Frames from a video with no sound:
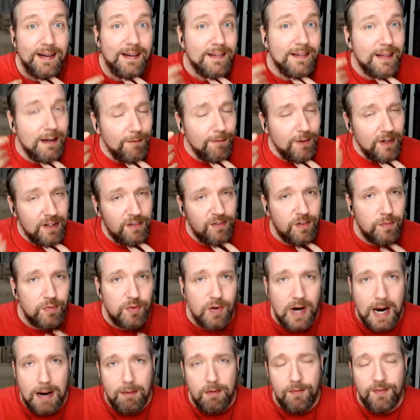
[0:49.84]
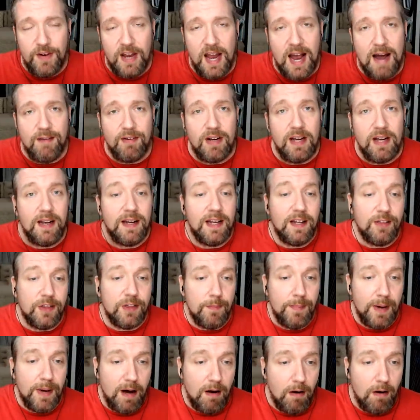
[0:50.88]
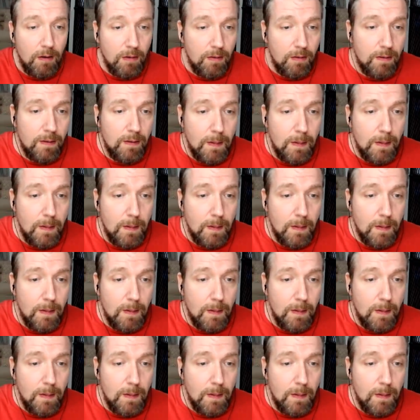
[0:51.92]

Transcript: Definitely subscribe if you haven't, and hit the bell